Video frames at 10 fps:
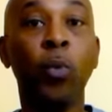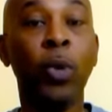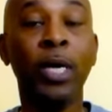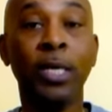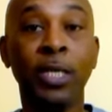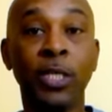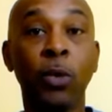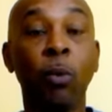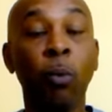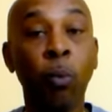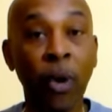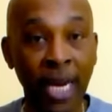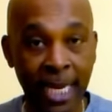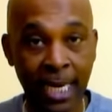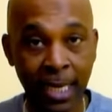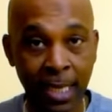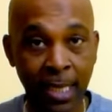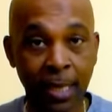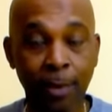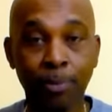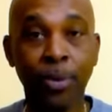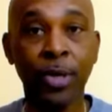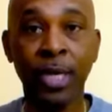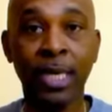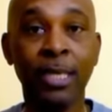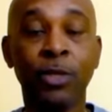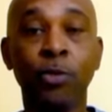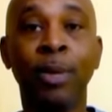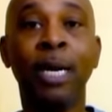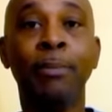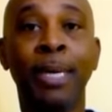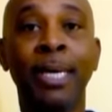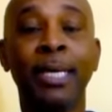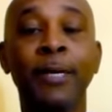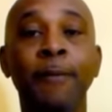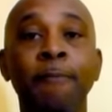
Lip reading: was willingly putting into my body.